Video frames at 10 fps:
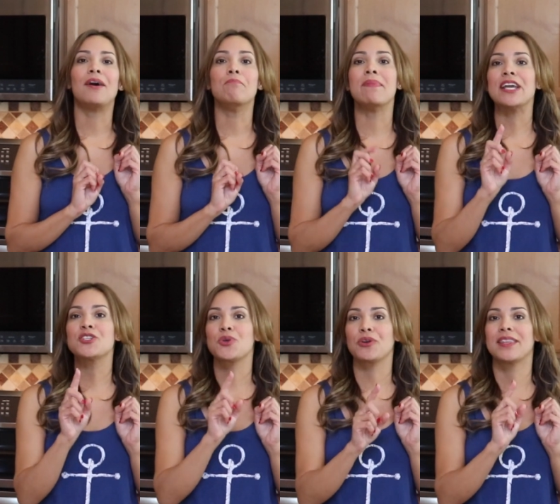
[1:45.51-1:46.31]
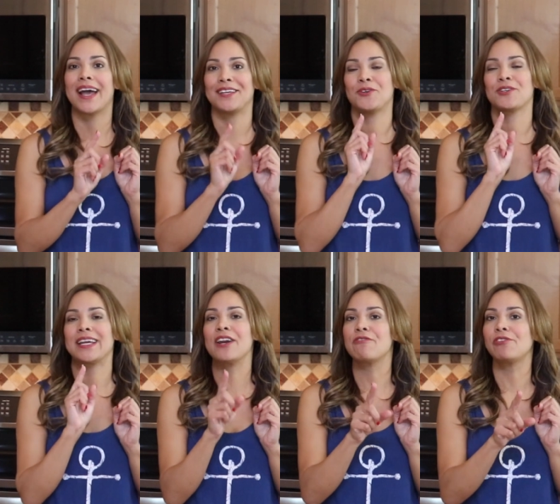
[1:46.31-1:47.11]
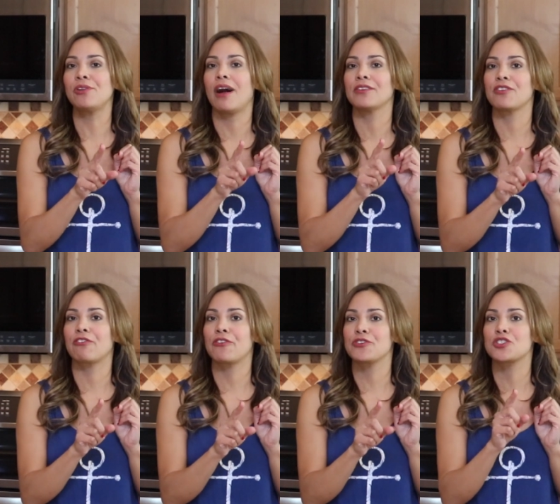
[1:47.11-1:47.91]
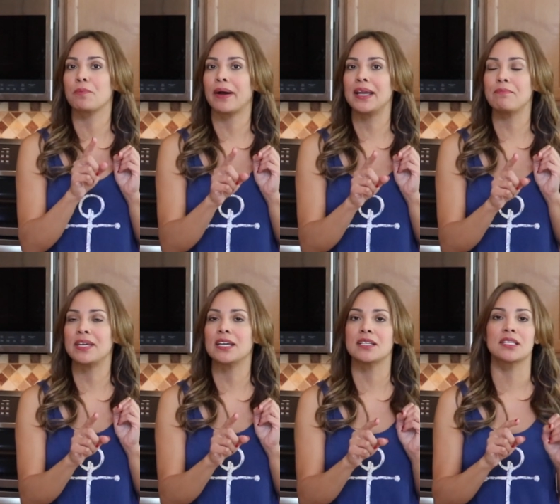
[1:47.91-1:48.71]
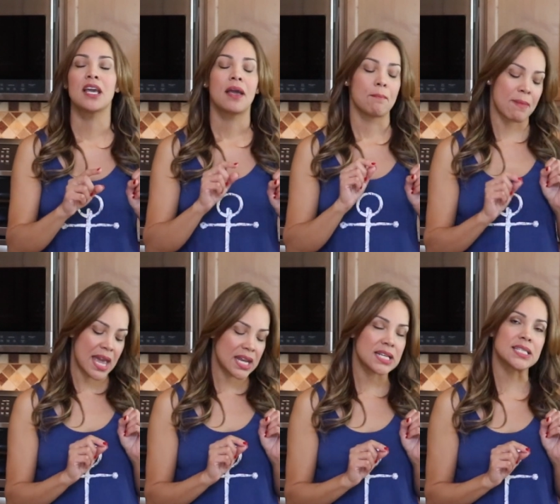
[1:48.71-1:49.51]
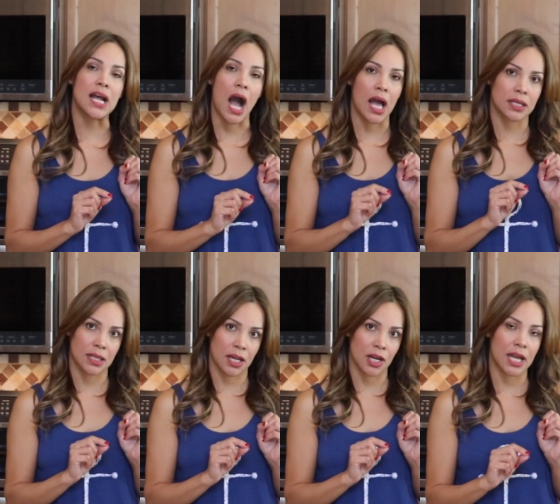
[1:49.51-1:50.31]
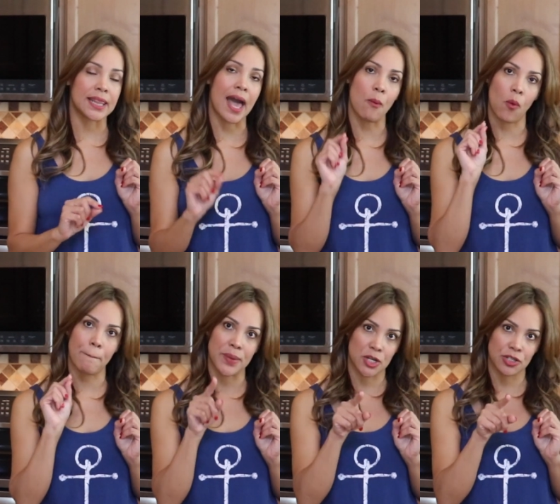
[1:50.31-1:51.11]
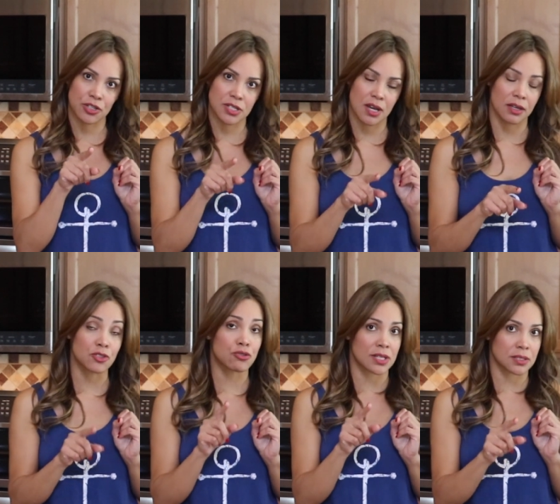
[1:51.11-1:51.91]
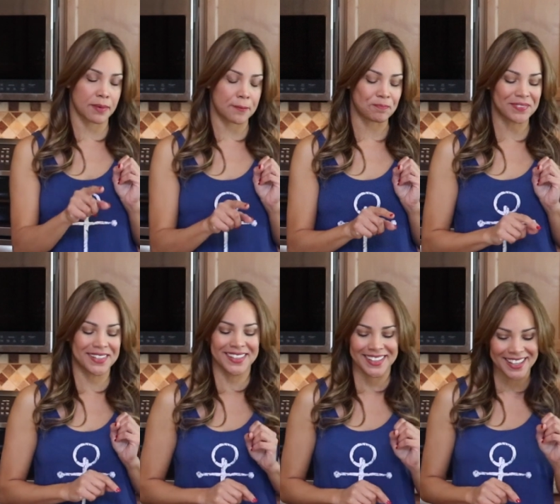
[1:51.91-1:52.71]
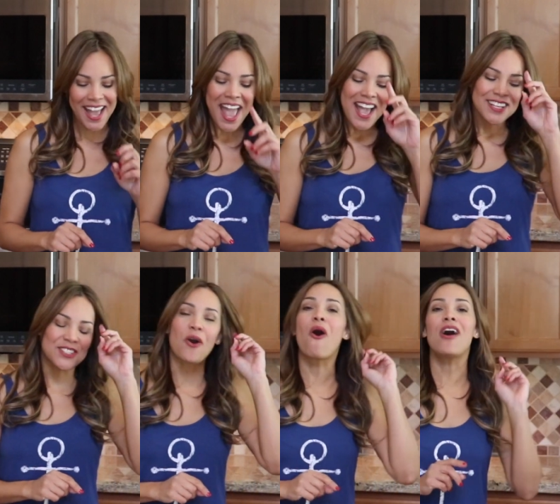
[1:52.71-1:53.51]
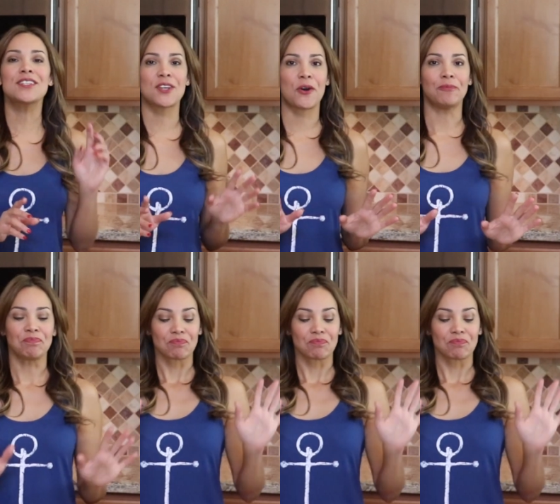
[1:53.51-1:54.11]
make sure that you're careful on your first bite, because man, is it hot in there, and that will burn your tongue, trust me. So also,